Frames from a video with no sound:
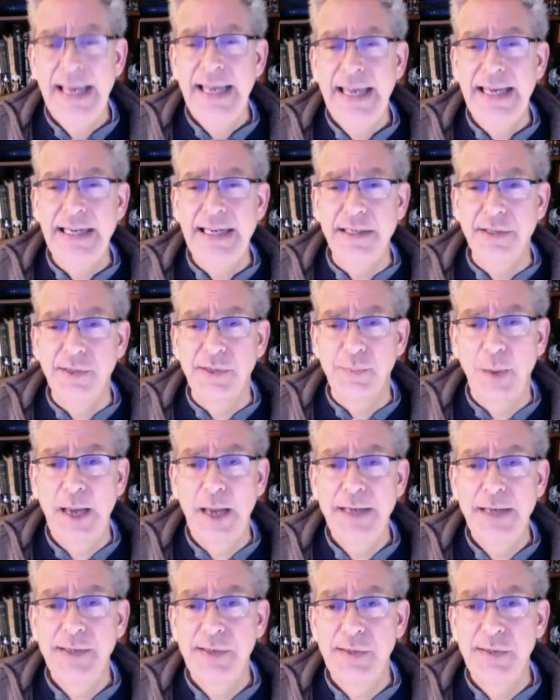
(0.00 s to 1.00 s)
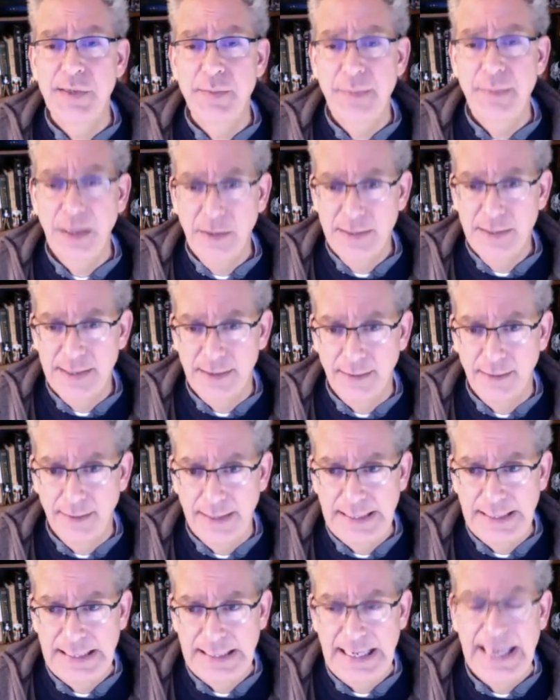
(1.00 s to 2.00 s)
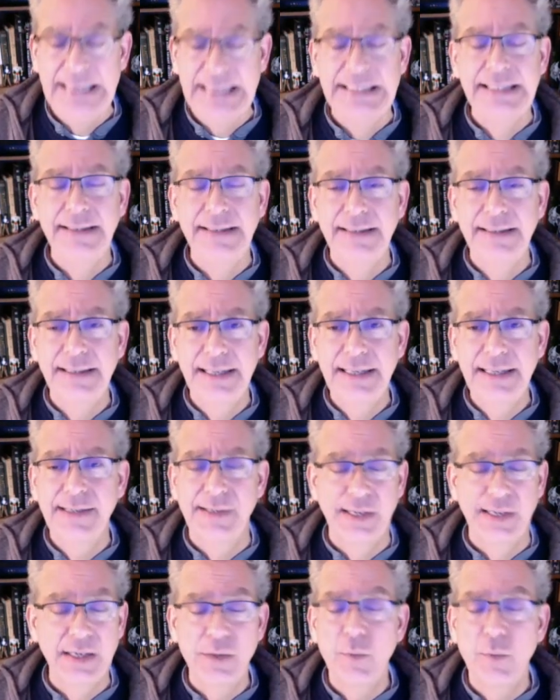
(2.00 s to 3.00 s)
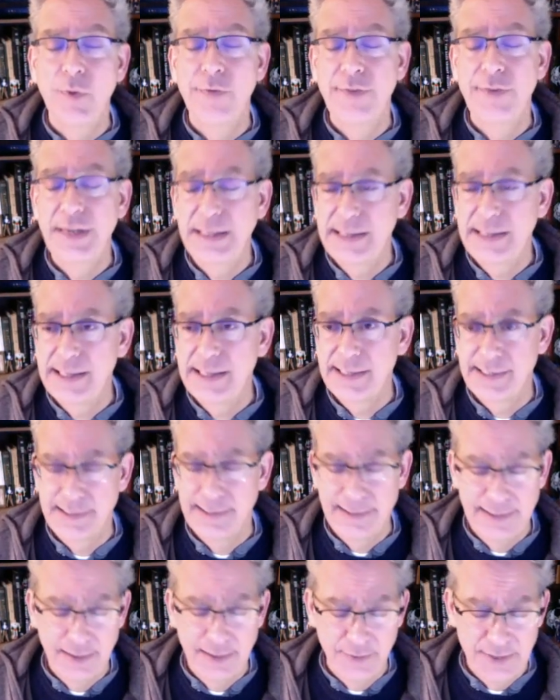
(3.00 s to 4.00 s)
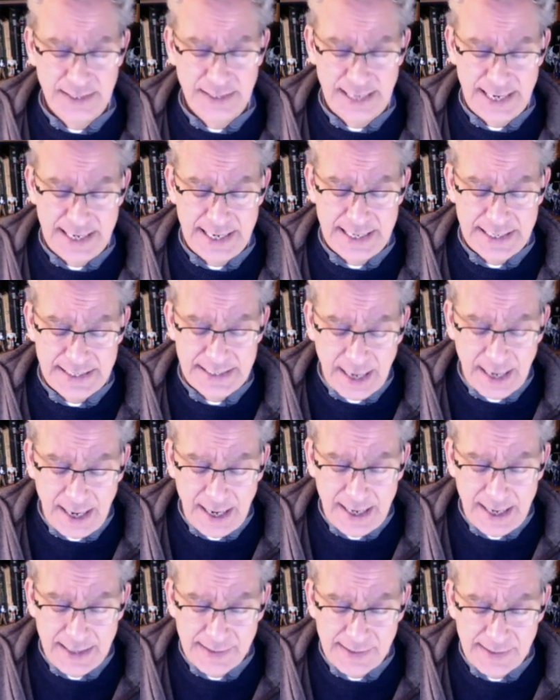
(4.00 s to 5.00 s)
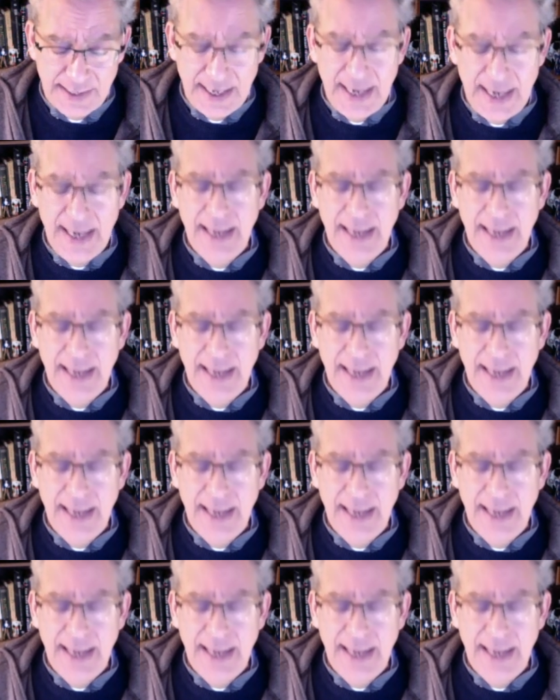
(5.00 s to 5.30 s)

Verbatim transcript: He despises the military, and he thinks, and he will think this until the day he dies,